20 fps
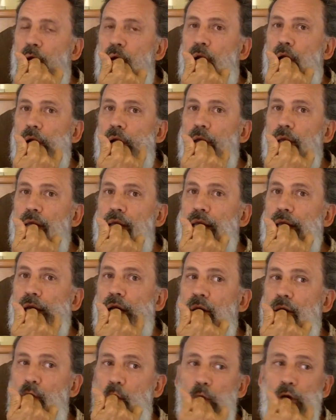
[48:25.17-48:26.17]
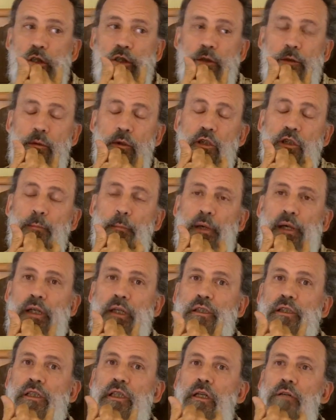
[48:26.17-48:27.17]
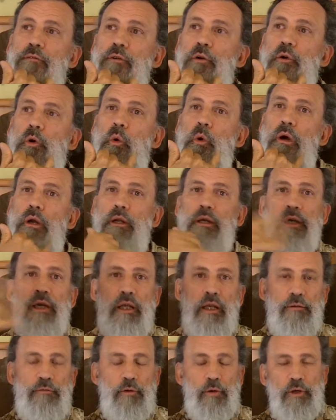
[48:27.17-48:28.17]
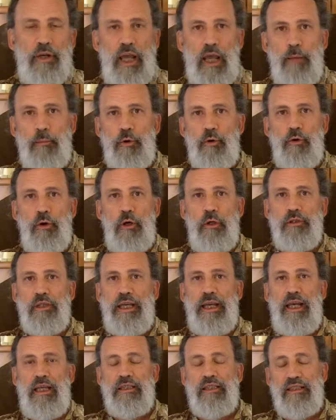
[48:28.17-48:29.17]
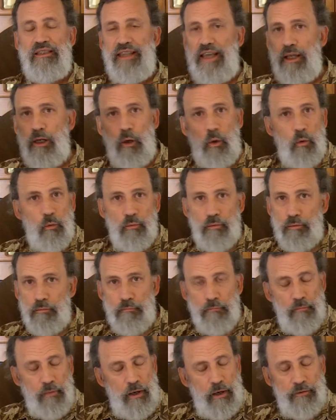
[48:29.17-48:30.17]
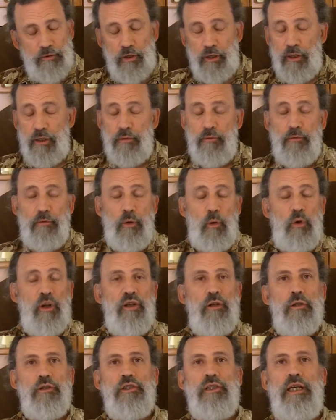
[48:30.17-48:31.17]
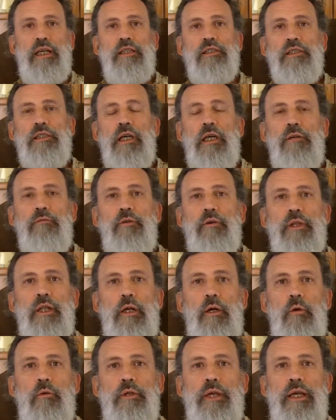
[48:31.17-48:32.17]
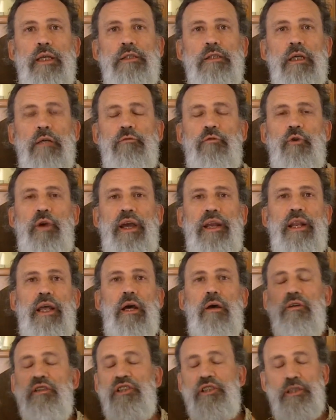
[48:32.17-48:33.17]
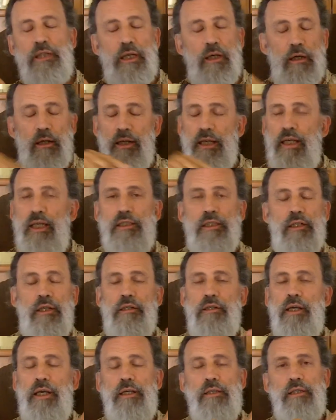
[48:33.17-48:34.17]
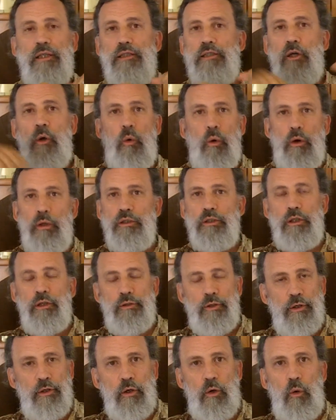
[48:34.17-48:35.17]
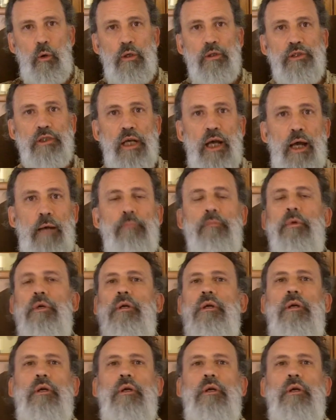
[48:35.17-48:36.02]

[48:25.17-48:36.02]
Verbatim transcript: All right, now in order to spend a silver coin, again, if your neighbor grows eggs and they don't they don't understand silver, they don't take silver right now, it's still easy to take these coins, you know, to your coin shop.